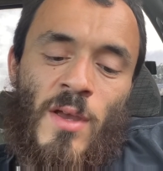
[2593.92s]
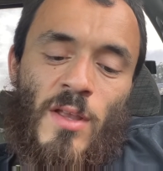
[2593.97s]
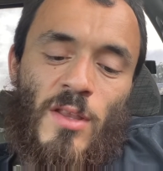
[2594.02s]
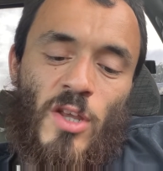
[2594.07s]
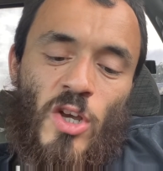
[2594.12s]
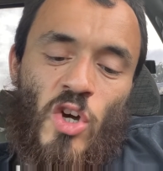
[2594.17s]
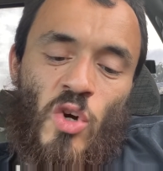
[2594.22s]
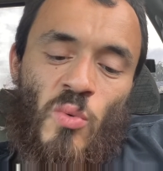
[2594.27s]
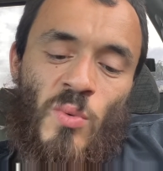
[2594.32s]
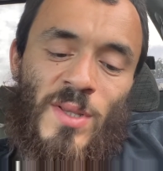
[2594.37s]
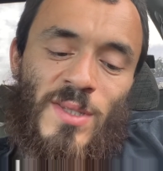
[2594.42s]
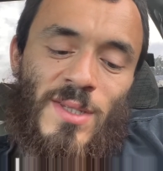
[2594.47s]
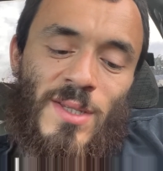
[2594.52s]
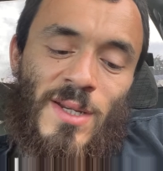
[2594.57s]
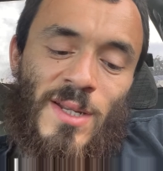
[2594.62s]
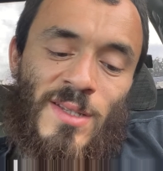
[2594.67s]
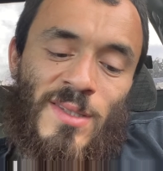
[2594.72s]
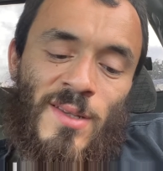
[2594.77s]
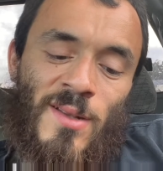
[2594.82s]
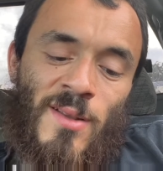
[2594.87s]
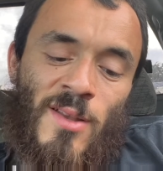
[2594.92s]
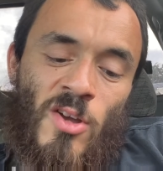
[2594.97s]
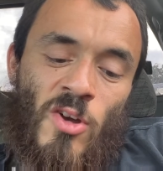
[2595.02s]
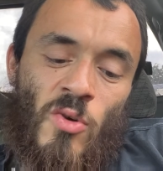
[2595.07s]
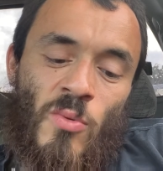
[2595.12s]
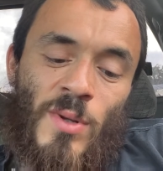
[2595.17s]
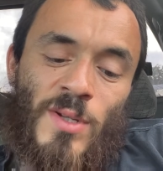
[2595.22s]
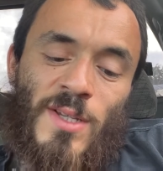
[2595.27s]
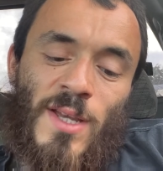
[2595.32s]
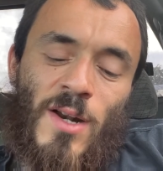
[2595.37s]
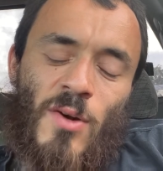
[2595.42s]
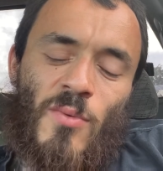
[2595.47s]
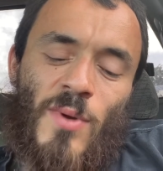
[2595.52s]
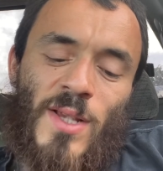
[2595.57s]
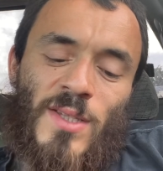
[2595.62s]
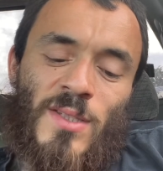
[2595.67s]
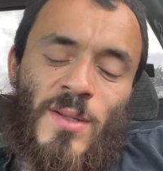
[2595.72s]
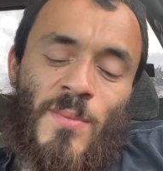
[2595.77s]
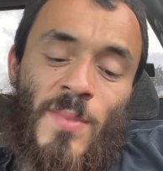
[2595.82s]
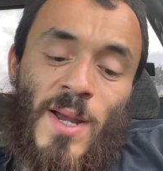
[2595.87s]
the coincidence alone which had
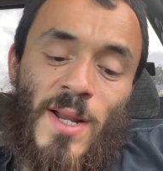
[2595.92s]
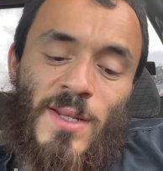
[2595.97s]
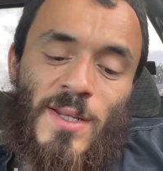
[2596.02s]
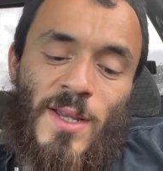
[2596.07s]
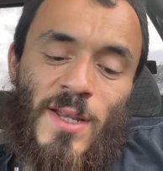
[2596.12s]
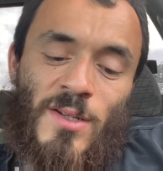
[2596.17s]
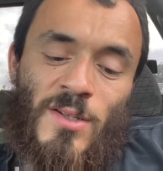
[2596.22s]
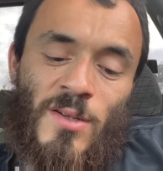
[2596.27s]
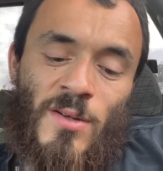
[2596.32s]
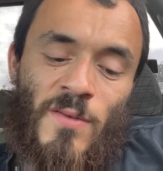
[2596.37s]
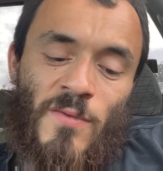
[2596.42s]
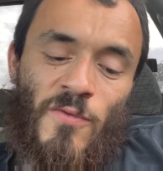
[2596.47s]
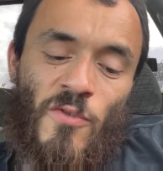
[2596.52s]
arrested my attention,